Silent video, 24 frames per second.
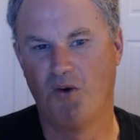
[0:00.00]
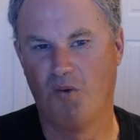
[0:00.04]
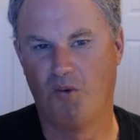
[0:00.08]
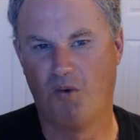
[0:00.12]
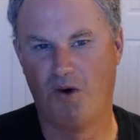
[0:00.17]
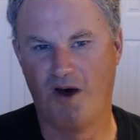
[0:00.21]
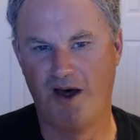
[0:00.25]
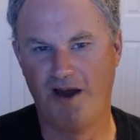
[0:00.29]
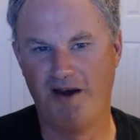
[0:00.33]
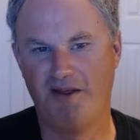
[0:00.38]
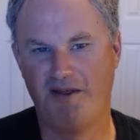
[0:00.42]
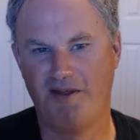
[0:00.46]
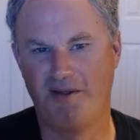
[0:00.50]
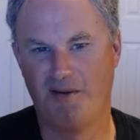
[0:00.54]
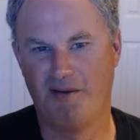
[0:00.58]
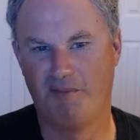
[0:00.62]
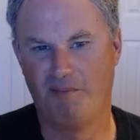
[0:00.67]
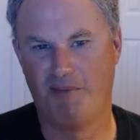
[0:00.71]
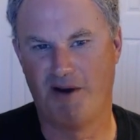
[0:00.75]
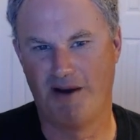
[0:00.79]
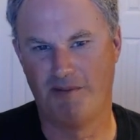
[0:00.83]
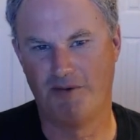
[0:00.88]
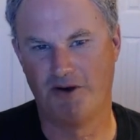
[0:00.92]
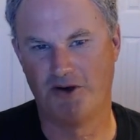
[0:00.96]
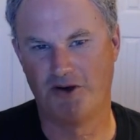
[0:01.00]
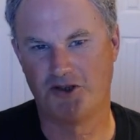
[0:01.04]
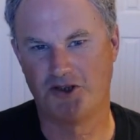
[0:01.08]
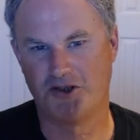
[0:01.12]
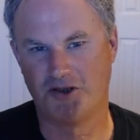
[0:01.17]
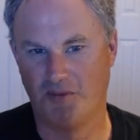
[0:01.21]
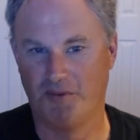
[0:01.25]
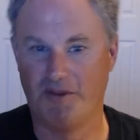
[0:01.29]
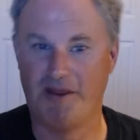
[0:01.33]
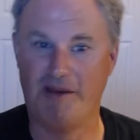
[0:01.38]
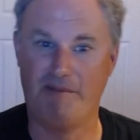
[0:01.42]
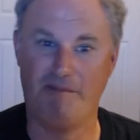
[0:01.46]
one of the
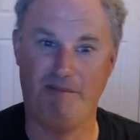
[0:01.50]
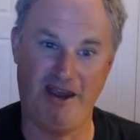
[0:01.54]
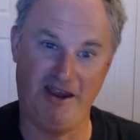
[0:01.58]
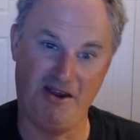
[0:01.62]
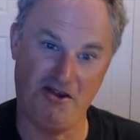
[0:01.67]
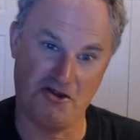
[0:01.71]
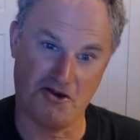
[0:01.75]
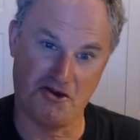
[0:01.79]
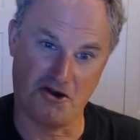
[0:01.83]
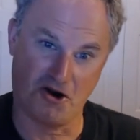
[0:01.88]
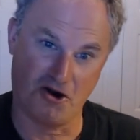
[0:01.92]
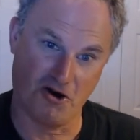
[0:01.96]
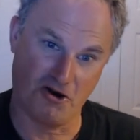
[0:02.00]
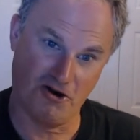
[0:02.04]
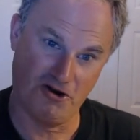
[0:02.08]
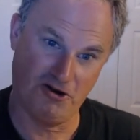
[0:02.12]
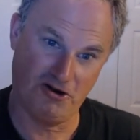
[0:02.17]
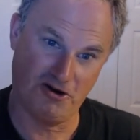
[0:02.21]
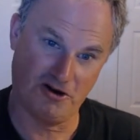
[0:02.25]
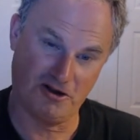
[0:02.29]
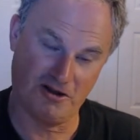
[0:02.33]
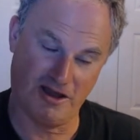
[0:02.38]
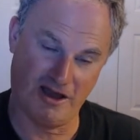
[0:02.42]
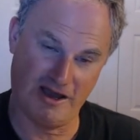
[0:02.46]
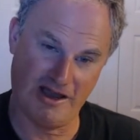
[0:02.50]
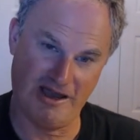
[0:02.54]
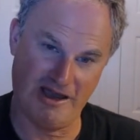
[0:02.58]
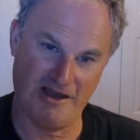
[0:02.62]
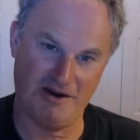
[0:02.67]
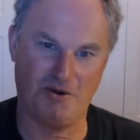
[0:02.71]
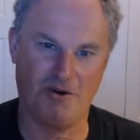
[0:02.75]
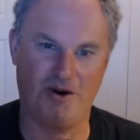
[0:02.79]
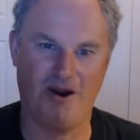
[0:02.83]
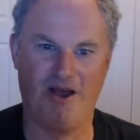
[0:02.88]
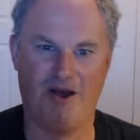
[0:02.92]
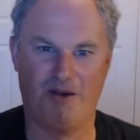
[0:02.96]
bummers that may either hurt your
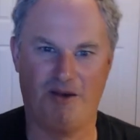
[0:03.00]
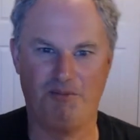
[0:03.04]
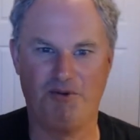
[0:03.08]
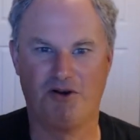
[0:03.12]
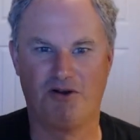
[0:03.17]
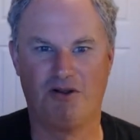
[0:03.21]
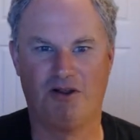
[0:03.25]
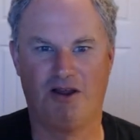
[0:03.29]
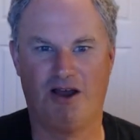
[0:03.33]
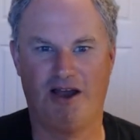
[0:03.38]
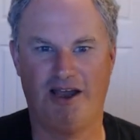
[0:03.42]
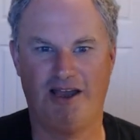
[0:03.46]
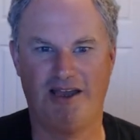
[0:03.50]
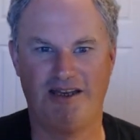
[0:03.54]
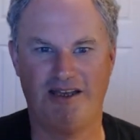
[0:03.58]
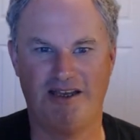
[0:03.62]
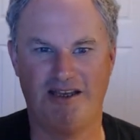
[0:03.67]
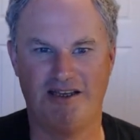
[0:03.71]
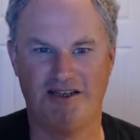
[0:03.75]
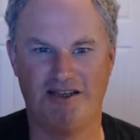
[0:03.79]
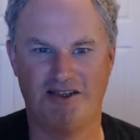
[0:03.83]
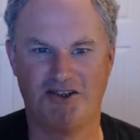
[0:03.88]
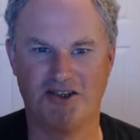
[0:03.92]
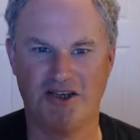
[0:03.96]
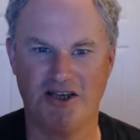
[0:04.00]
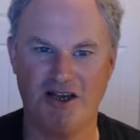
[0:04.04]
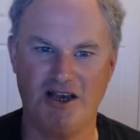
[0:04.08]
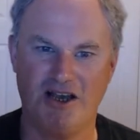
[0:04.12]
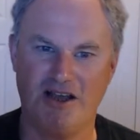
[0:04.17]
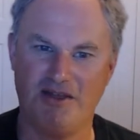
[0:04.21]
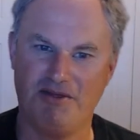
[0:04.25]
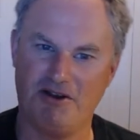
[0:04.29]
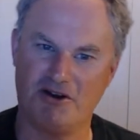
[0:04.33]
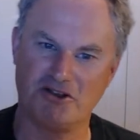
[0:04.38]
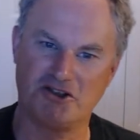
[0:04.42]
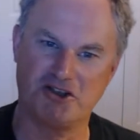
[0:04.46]
client or help your client is
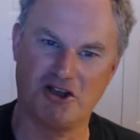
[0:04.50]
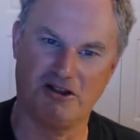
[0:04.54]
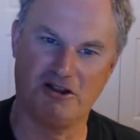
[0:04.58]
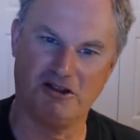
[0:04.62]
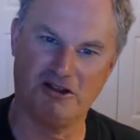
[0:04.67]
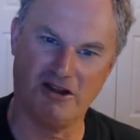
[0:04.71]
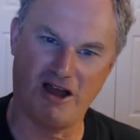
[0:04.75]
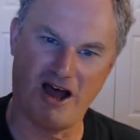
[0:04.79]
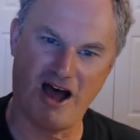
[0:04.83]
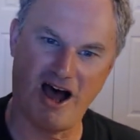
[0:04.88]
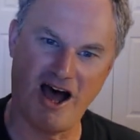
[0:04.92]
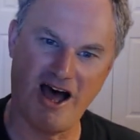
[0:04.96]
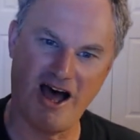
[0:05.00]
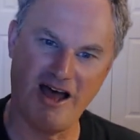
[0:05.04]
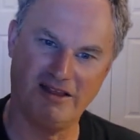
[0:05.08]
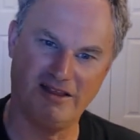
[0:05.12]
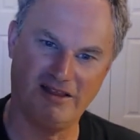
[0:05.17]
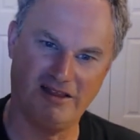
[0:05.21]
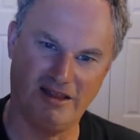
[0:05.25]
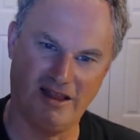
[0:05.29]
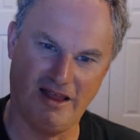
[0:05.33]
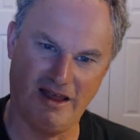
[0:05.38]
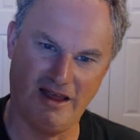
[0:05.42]
there's a lot